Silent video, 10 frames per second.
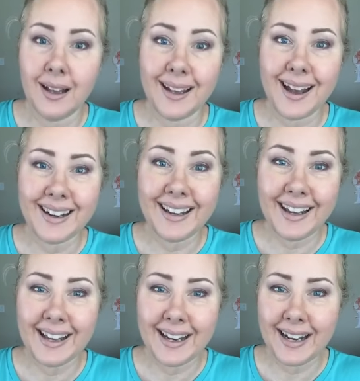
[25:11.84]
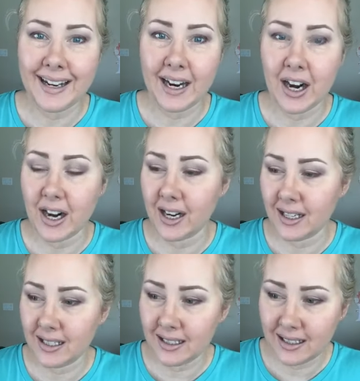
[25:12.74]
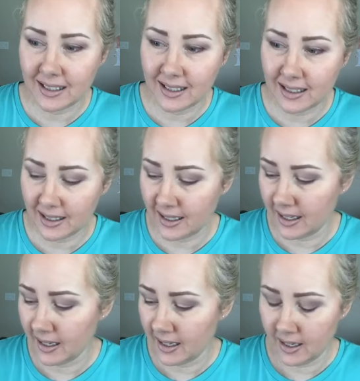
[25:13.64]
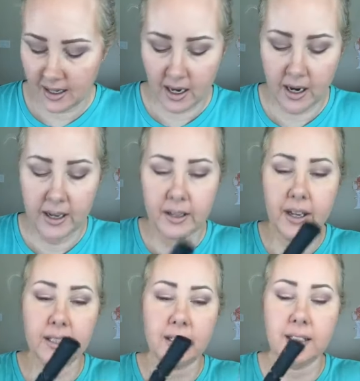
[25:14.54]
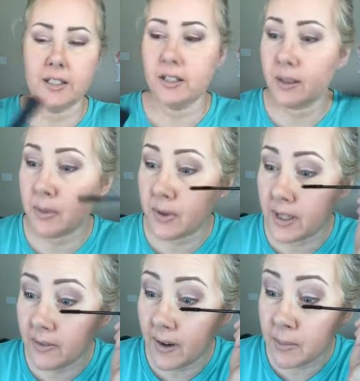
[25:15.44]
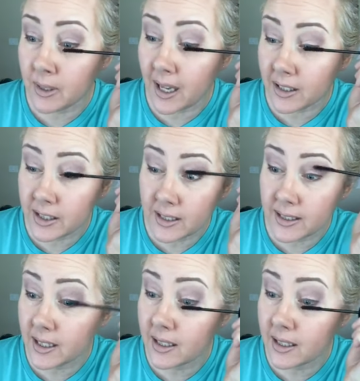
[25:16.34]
I got a kid in here. All right, you guys, let's do some 3D fiber lashes.